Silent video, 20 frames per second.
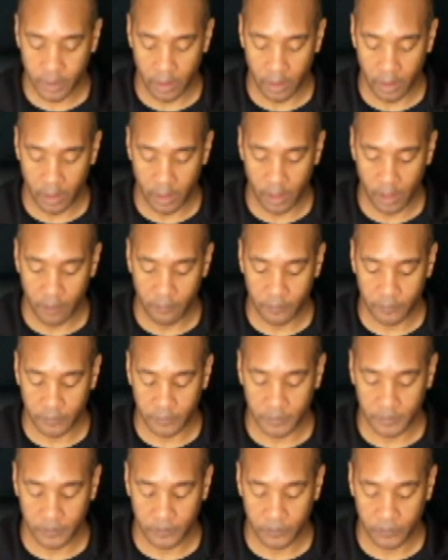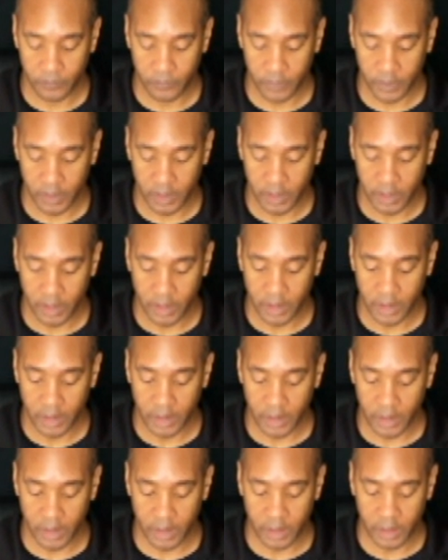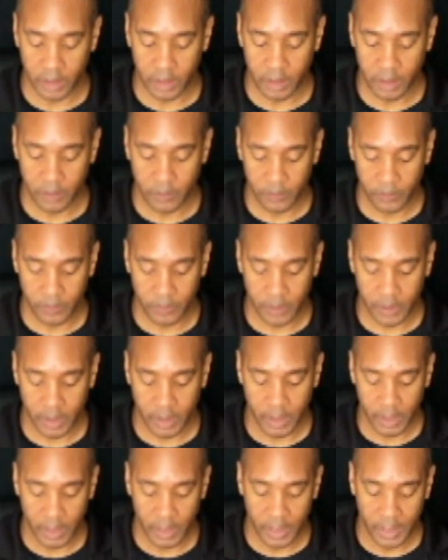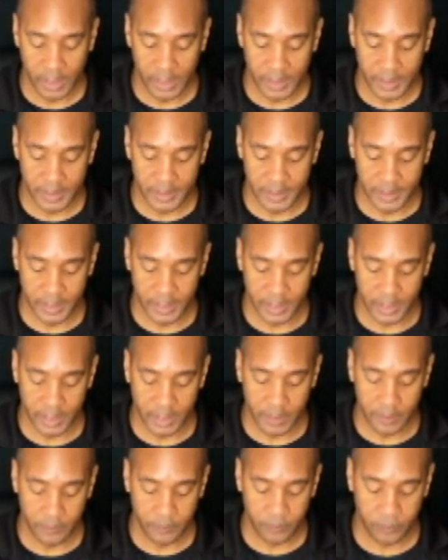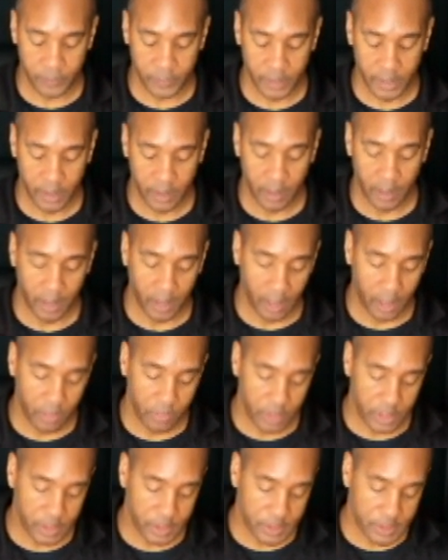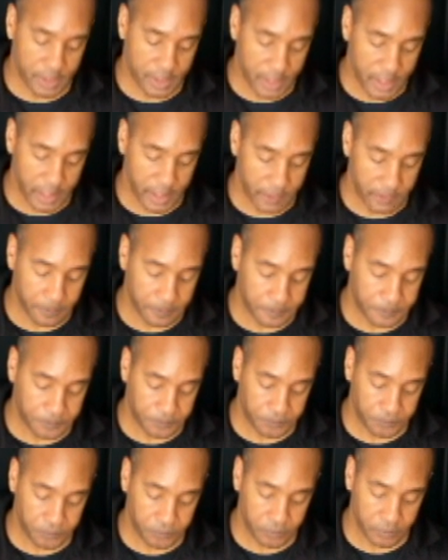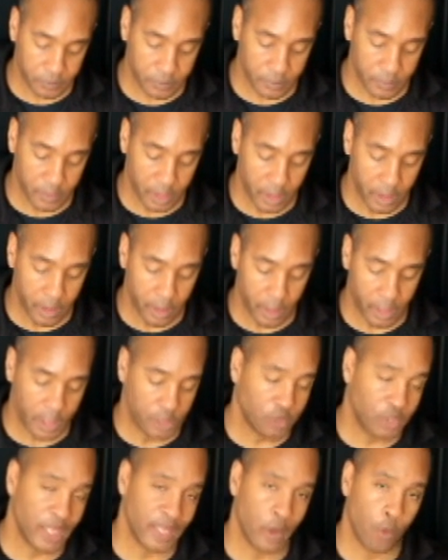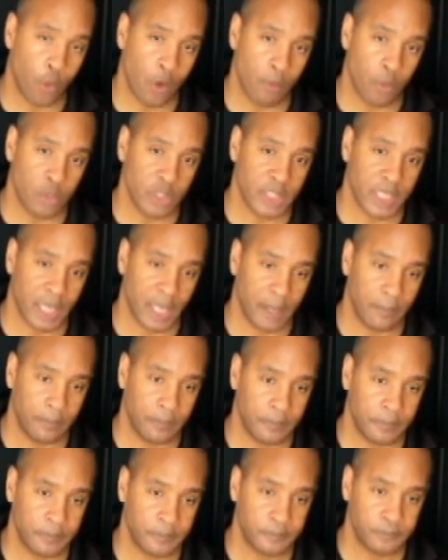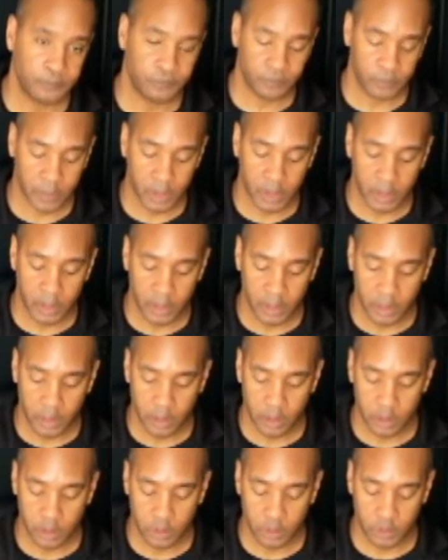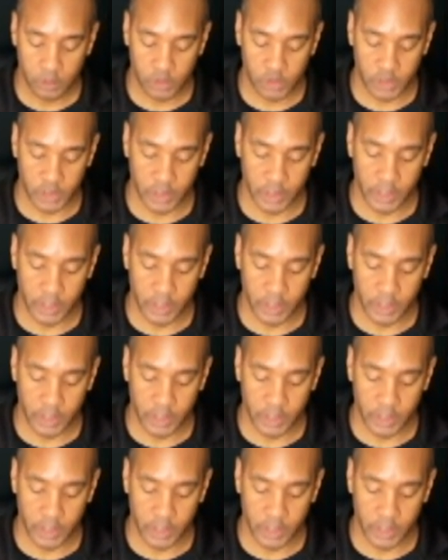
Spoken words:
F, E, D, and then C. Let's try that one more time. G,